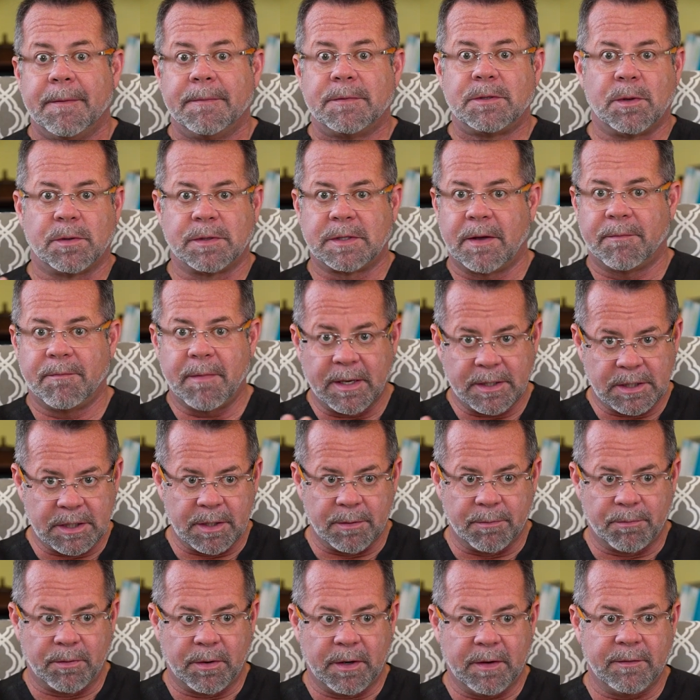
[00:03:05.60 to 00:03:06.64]
So as I mentioned
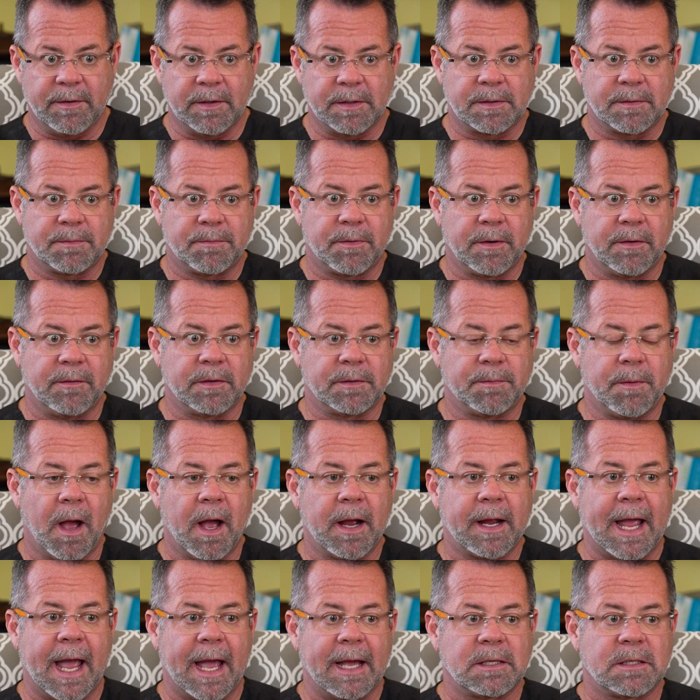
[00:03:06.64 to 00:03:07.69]
in previous previous
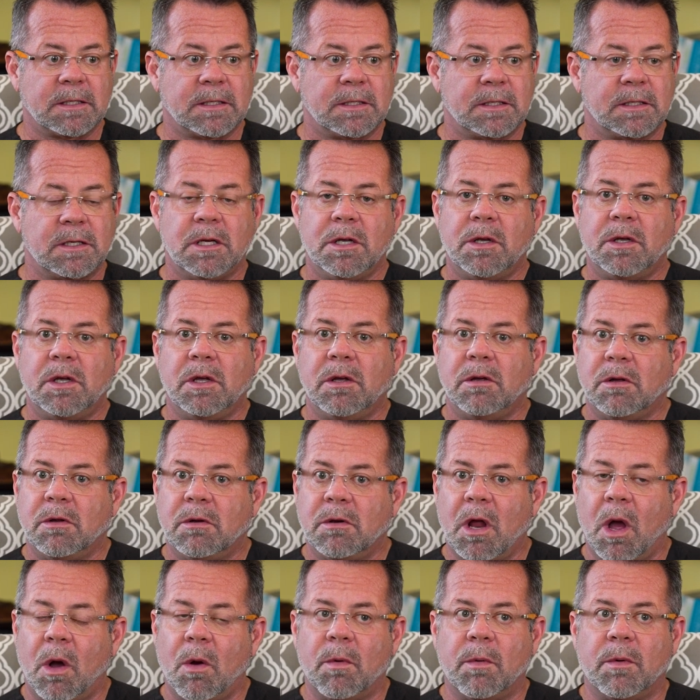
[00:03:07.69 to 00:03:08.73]
podcasts, you
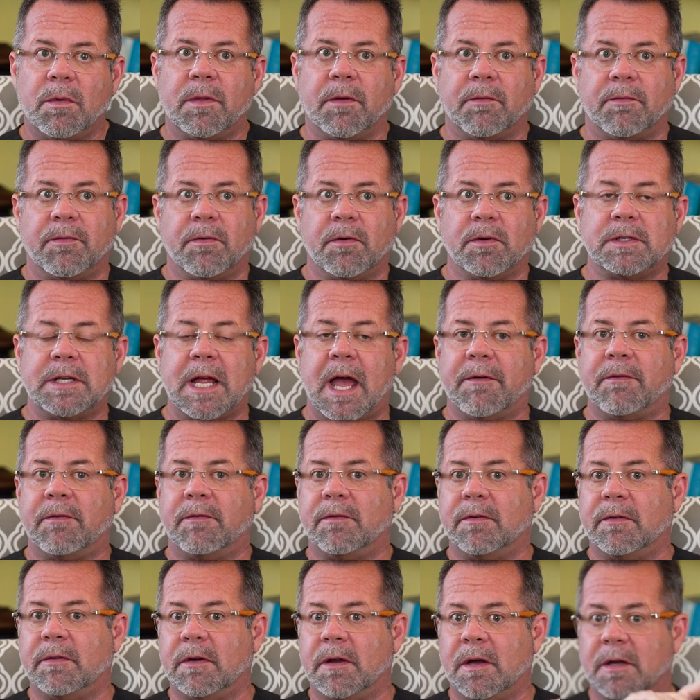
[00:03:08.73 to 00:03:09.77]
know the first half
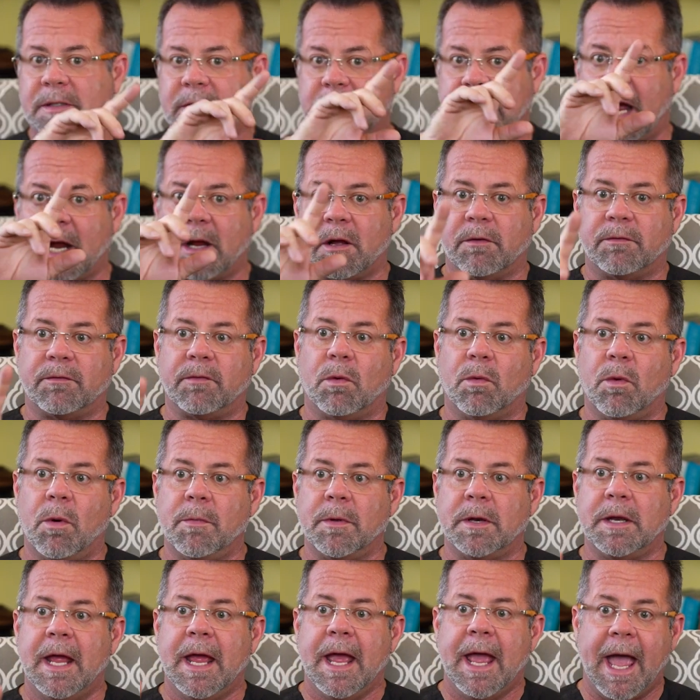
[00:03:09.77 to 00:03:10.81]
of a, a, cycle for a
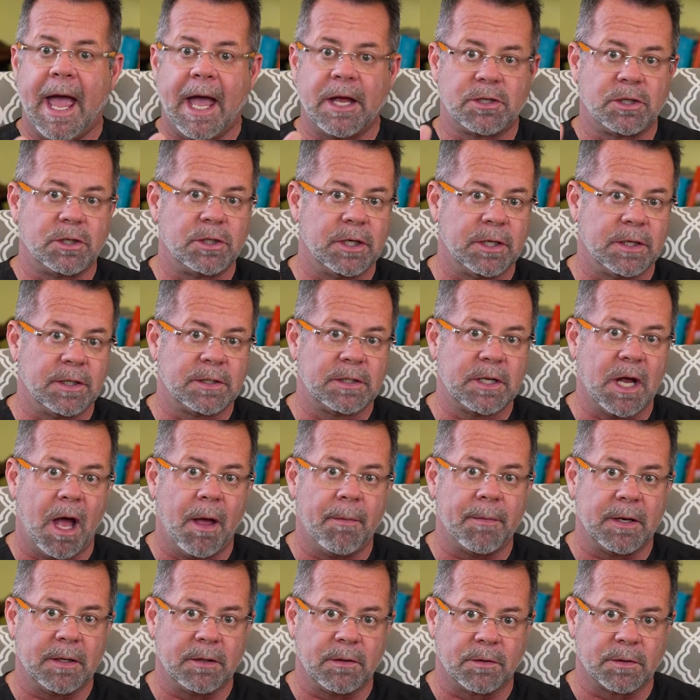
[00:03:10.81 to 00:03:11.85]
woman, estrogen is
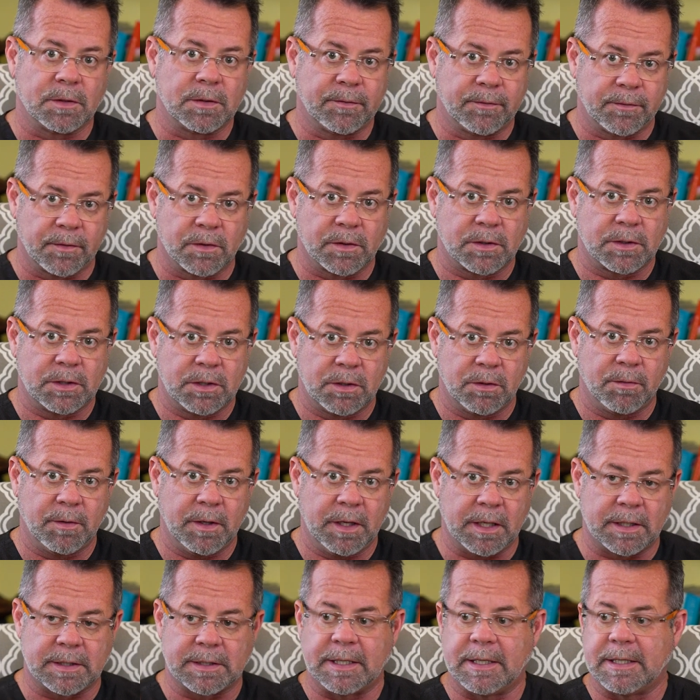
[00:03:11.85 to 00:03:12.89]
dominant in those first two
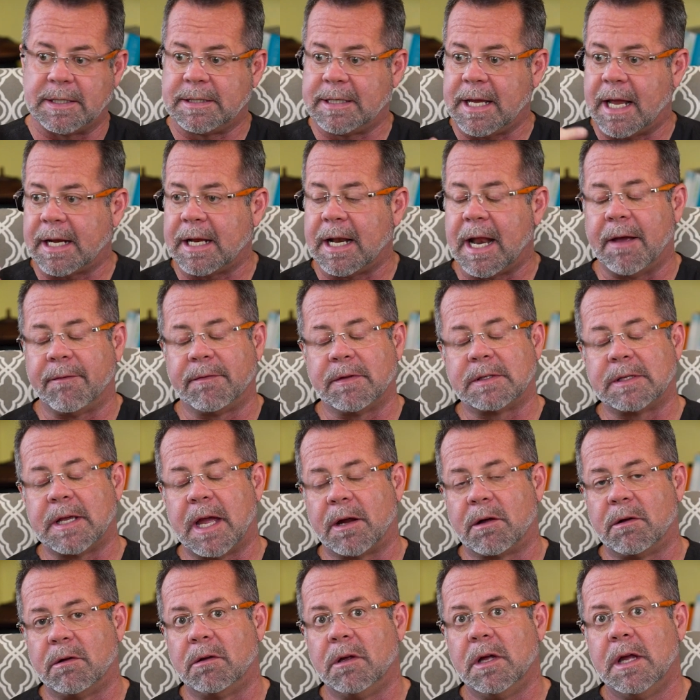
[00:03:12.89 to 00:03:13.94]
weeks, and the second half of the
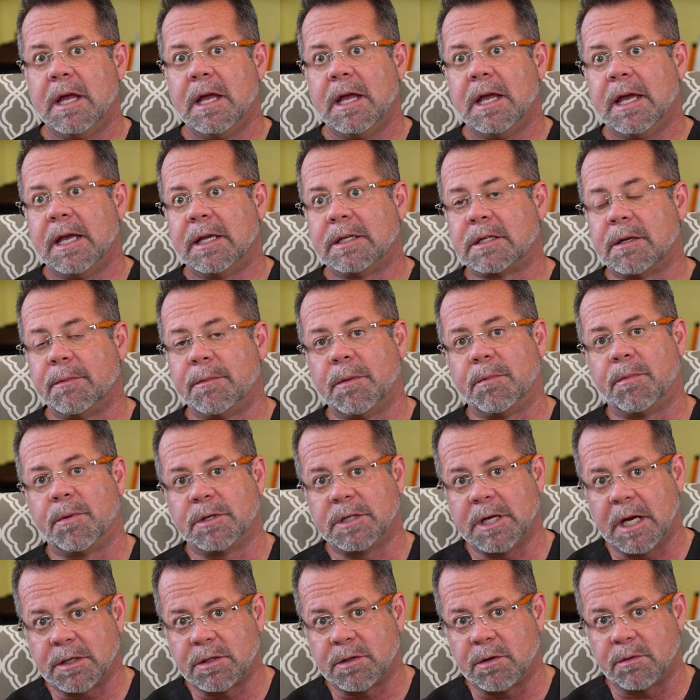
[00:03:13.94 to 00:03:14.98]
cycle it's going to be
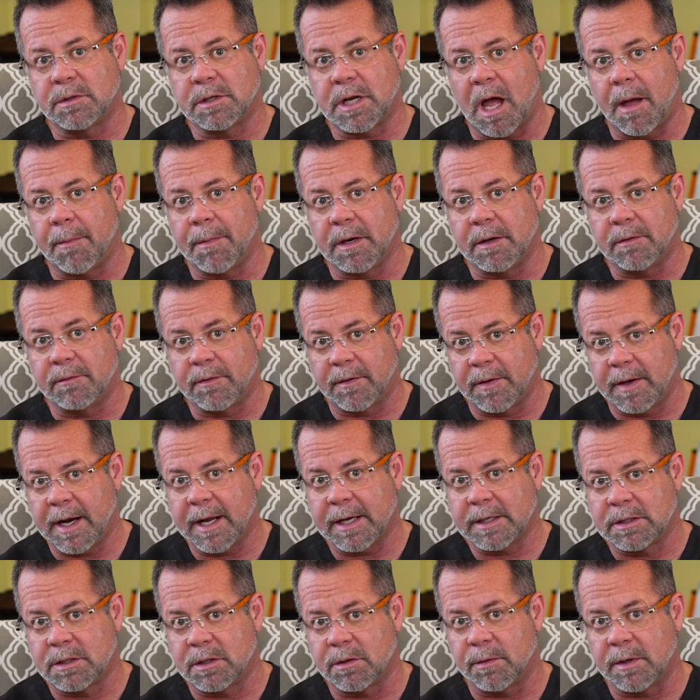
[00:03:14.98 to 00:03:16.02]
progesterone dominant for the
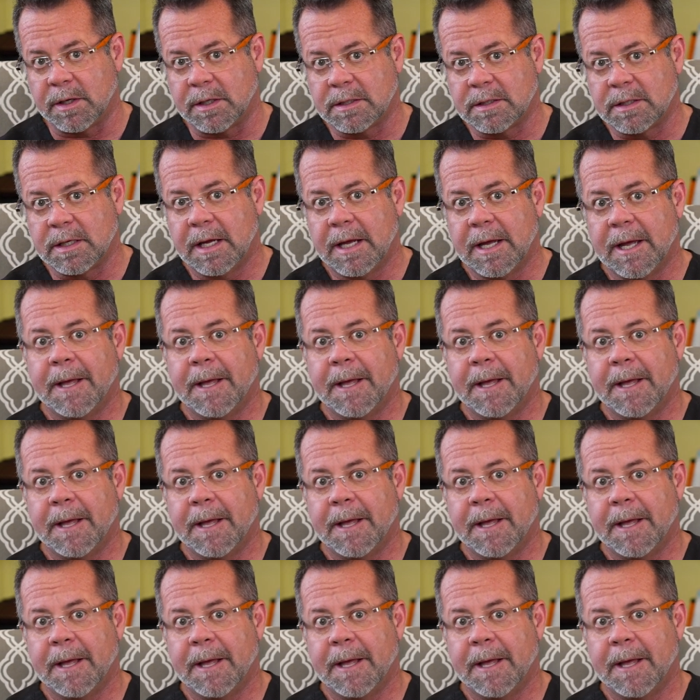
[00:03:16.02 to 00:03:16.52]
next two weeks.